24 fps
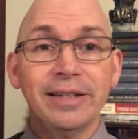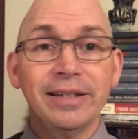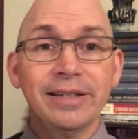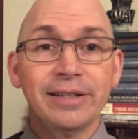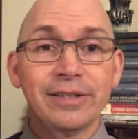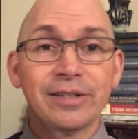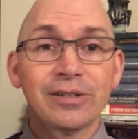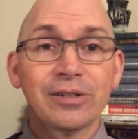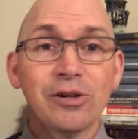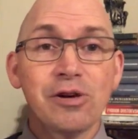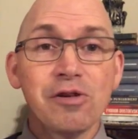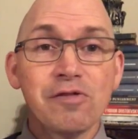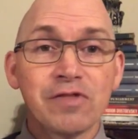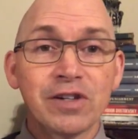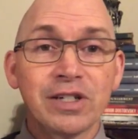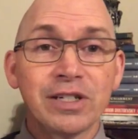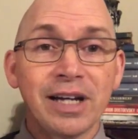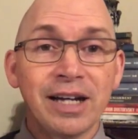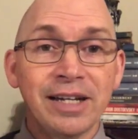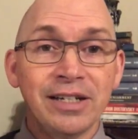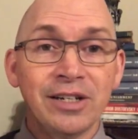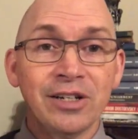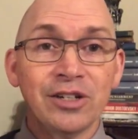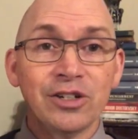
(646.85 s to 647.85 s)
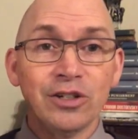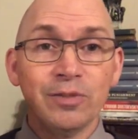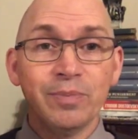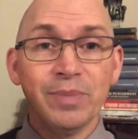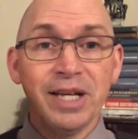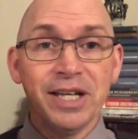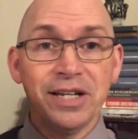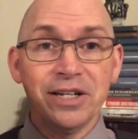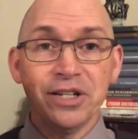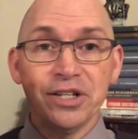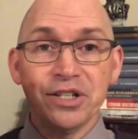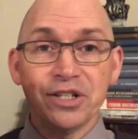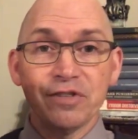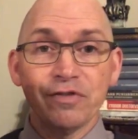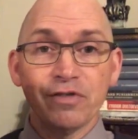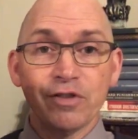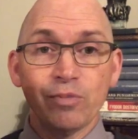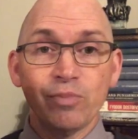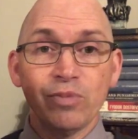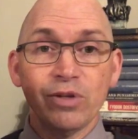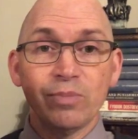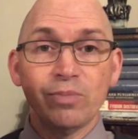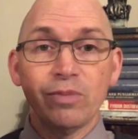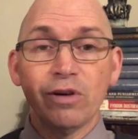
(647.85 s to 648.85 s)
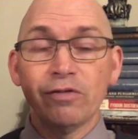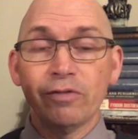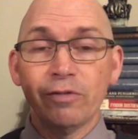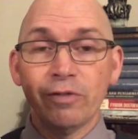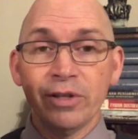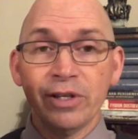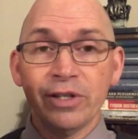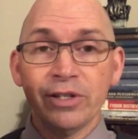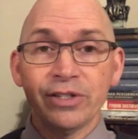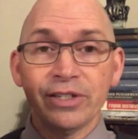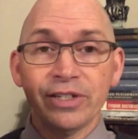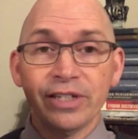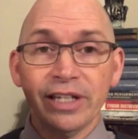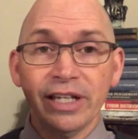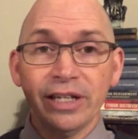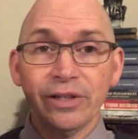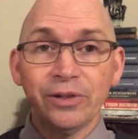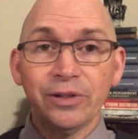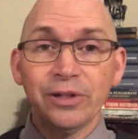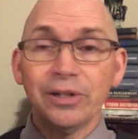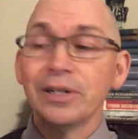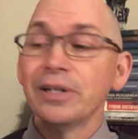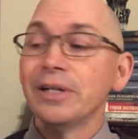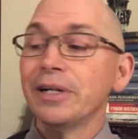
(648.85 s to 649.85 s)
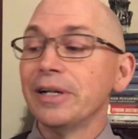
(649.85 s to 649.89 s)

It's over 900 pages if you put both of these together.